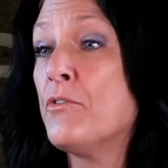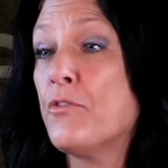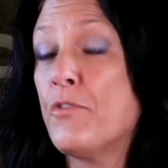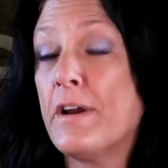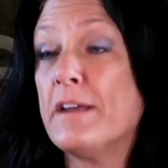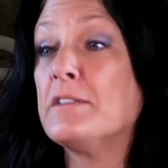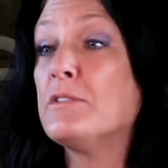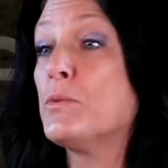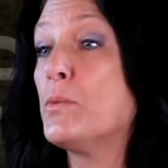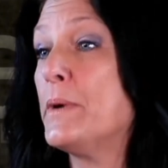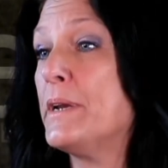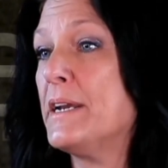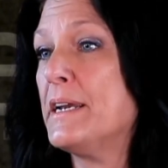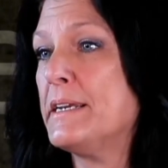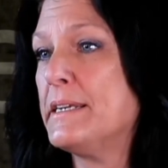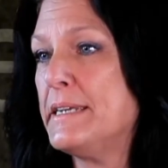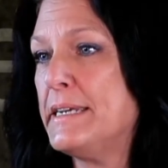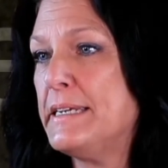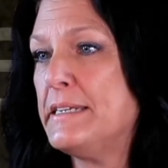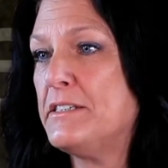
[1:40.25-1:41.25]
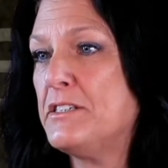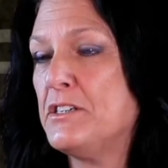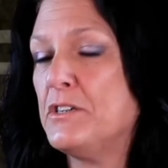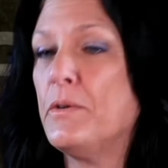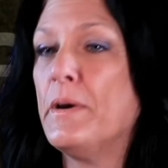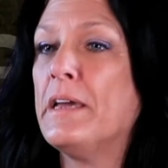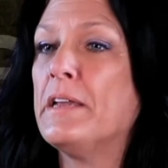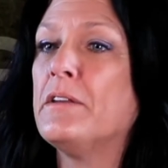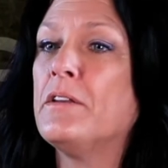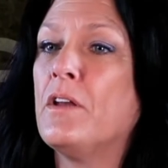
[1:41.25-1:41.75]
friends when I need
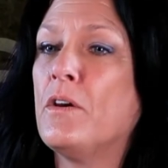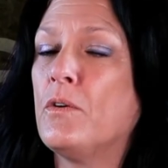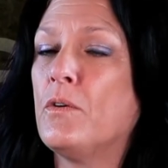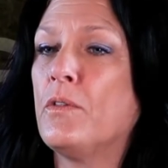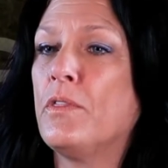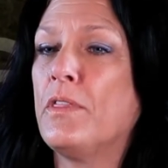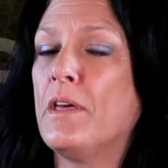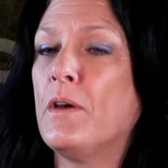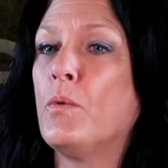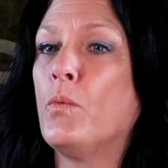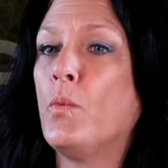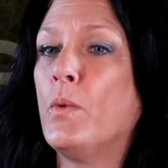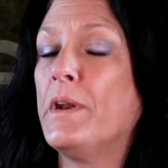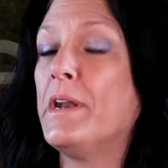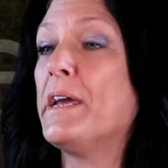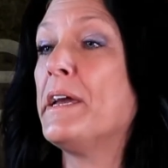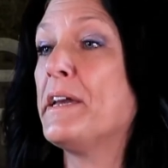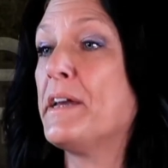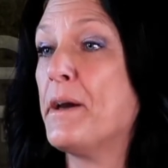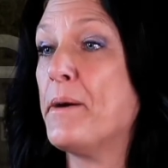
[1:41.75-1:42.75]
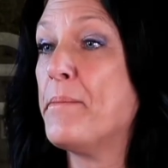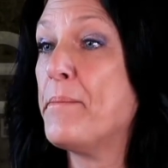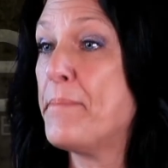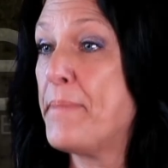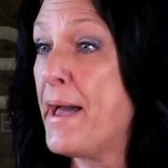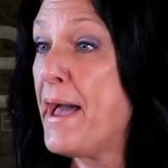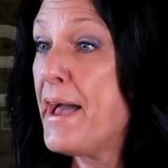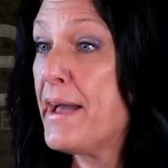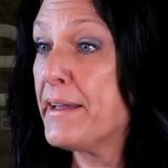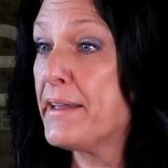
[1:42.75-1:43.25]
to and know that when I come
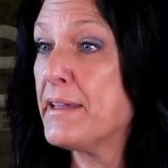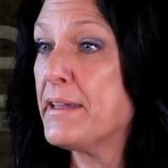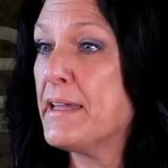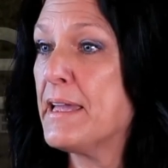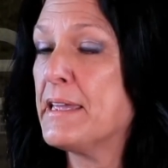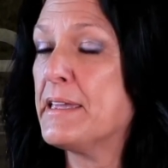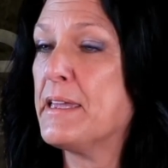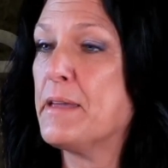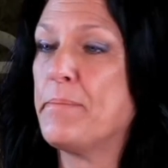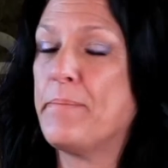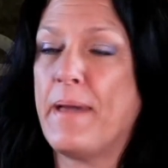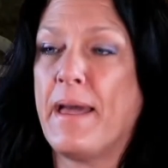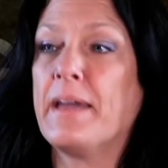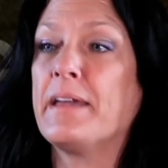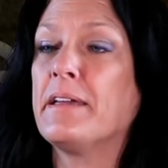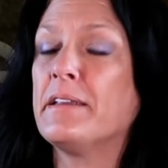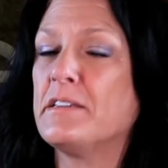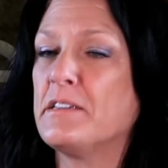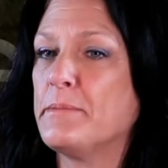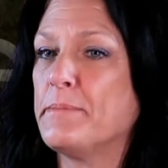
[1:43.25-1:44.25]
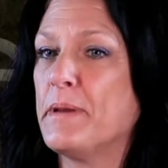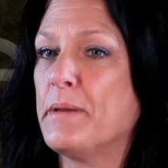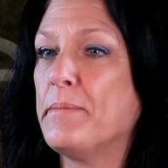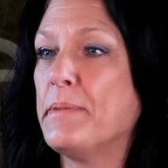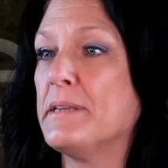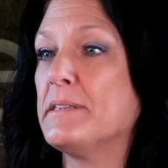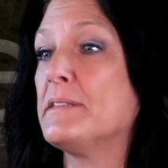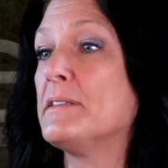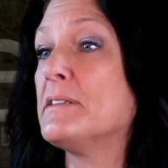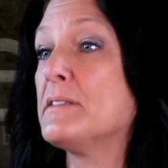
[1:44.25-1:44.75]
back and get back into my
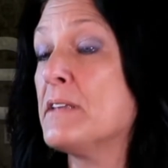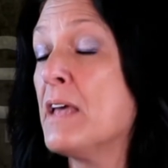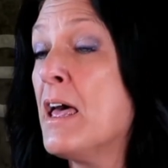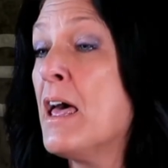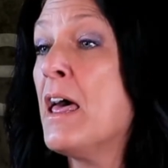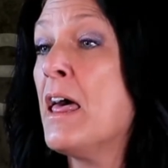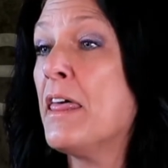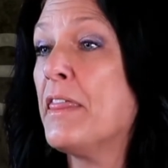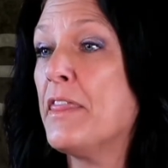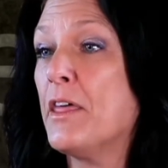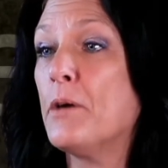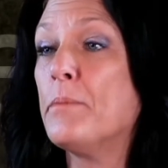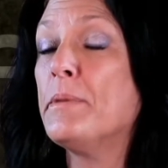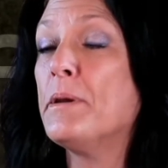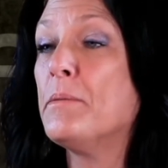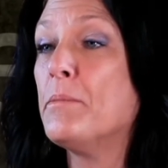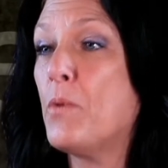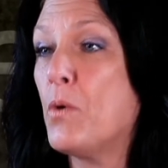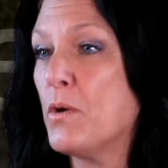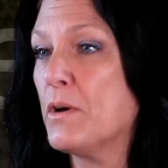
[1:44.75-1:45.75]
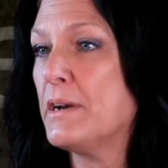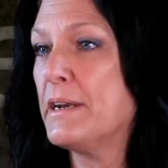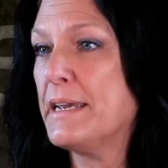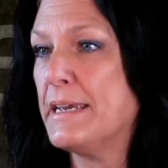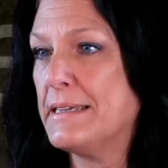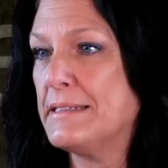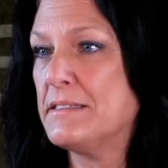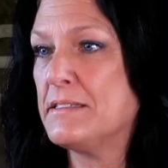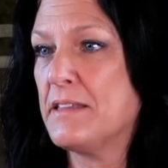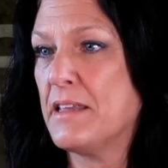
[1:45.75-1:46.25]
business, there'll be more
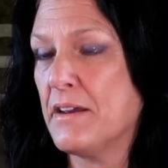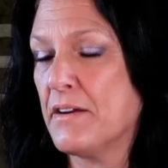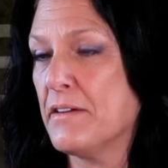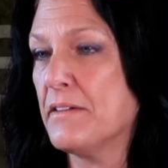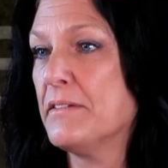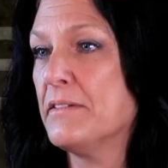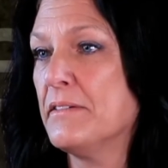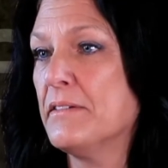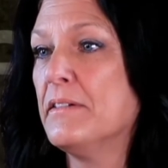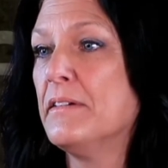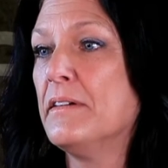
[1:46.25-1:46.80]
leads there.